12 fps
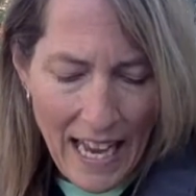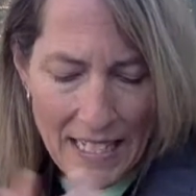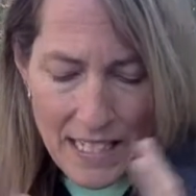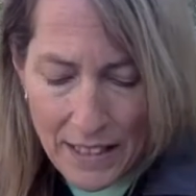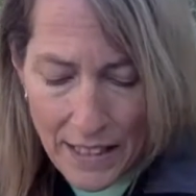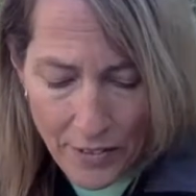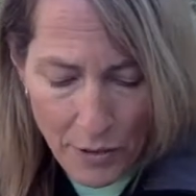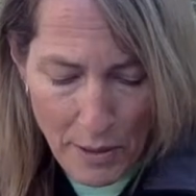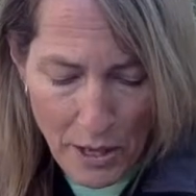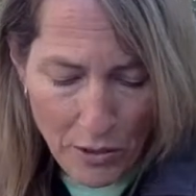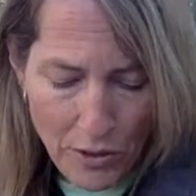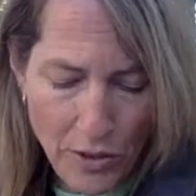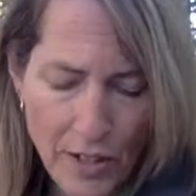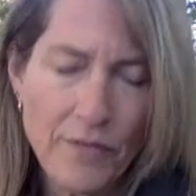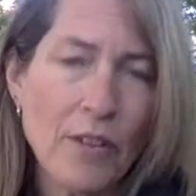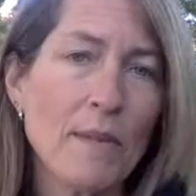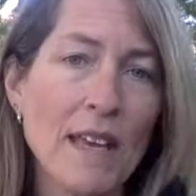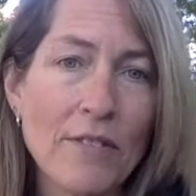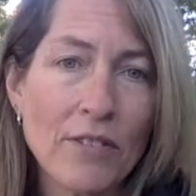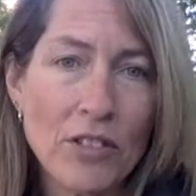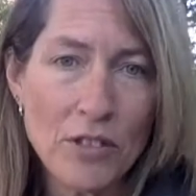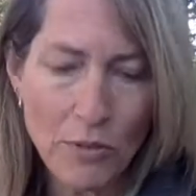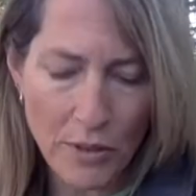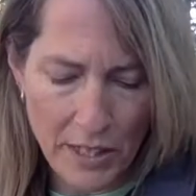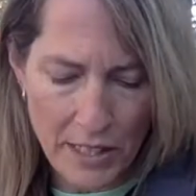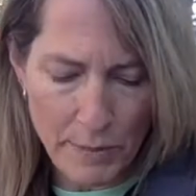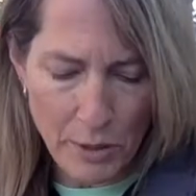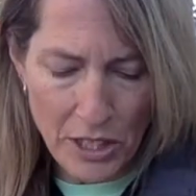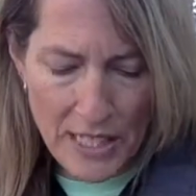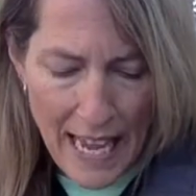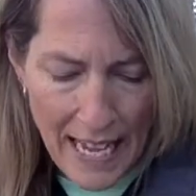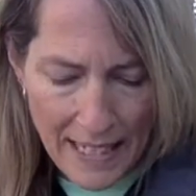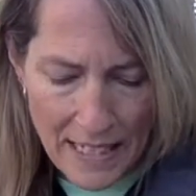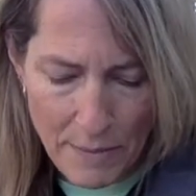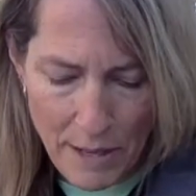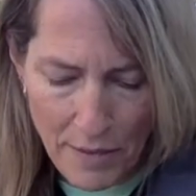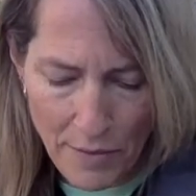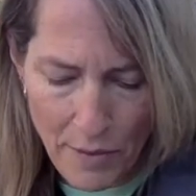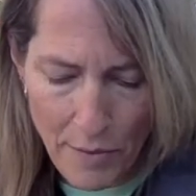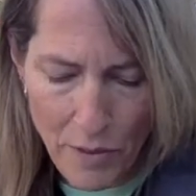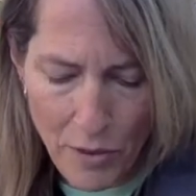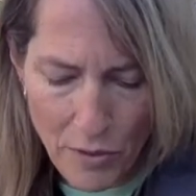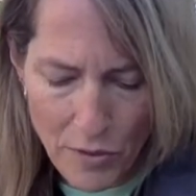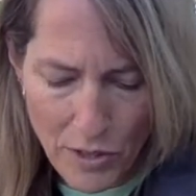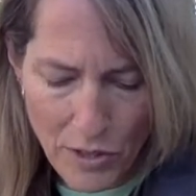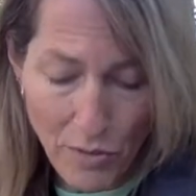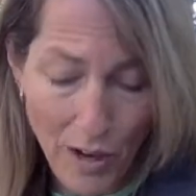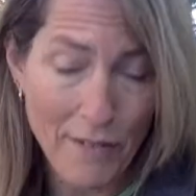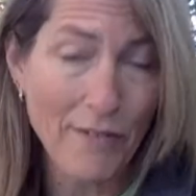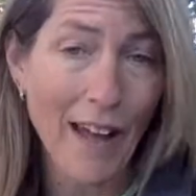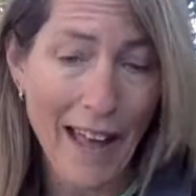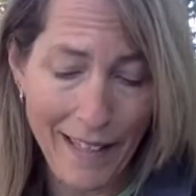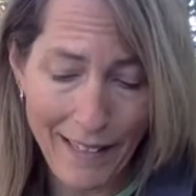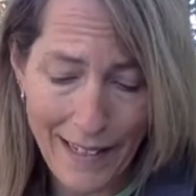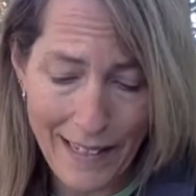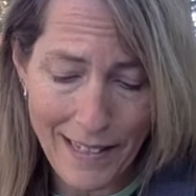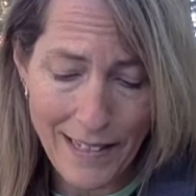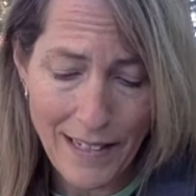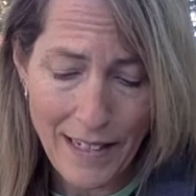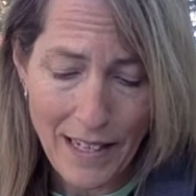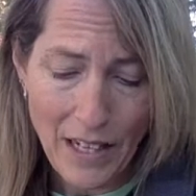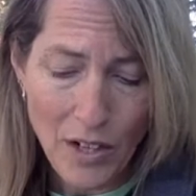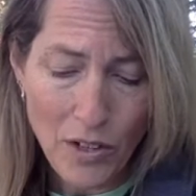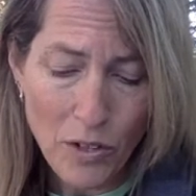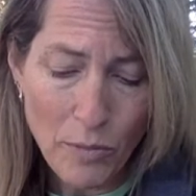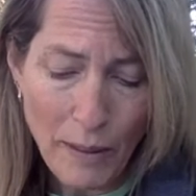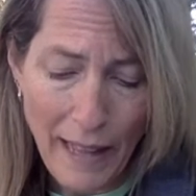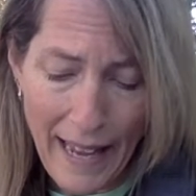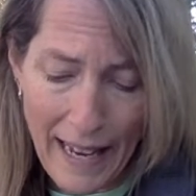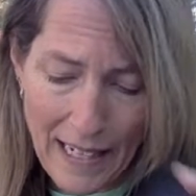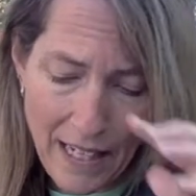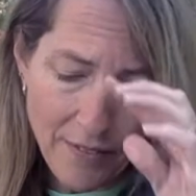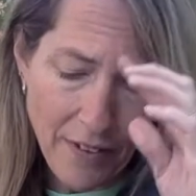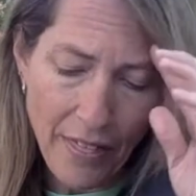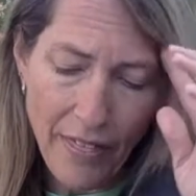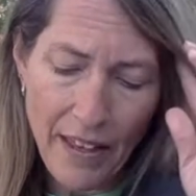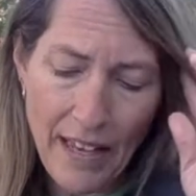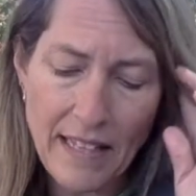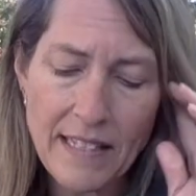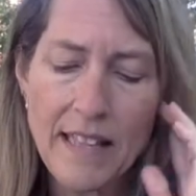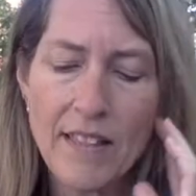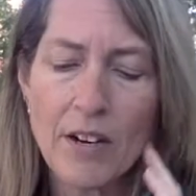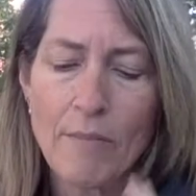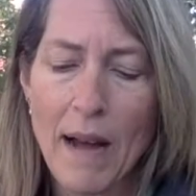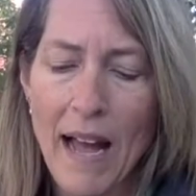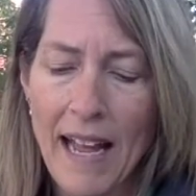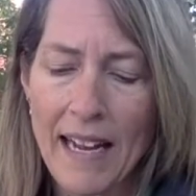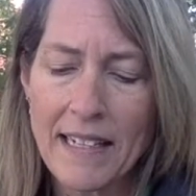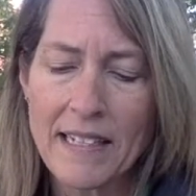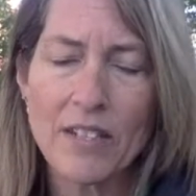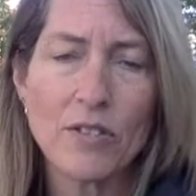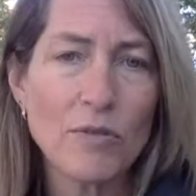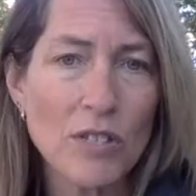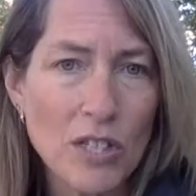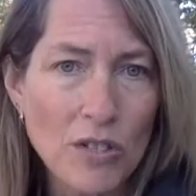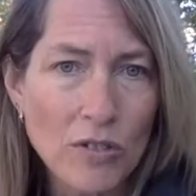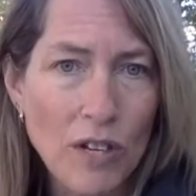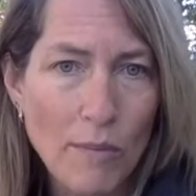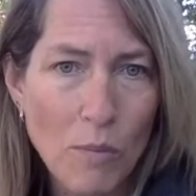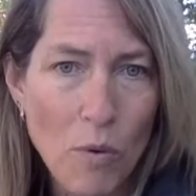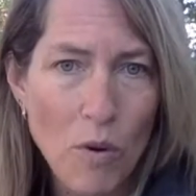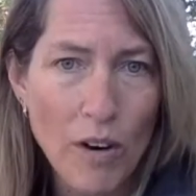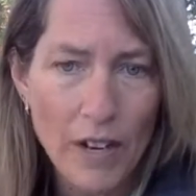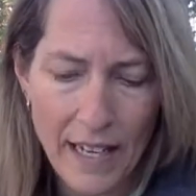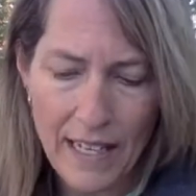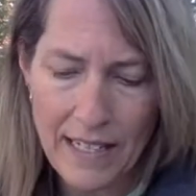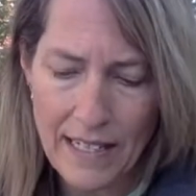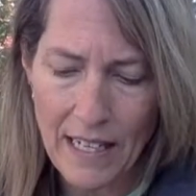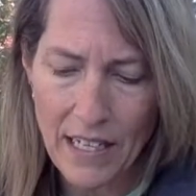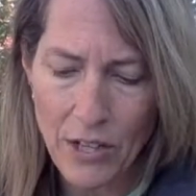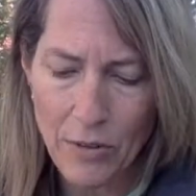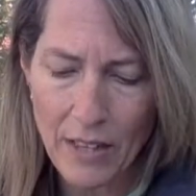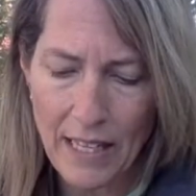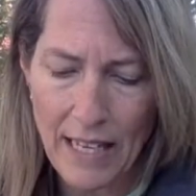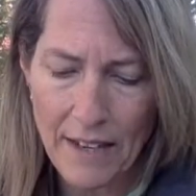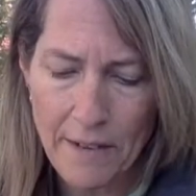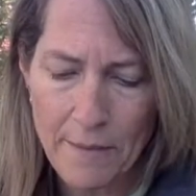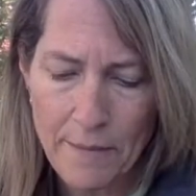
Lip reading: deliver me, O Lord, from evildoers. Protect me from those who are violent, who plan evil things in their minds and who stir up war continually.